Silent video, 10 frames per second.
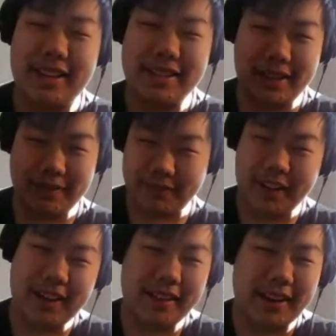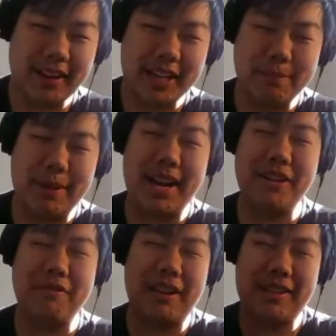It's a it's a V thirty
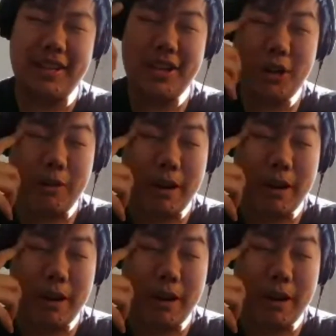combined with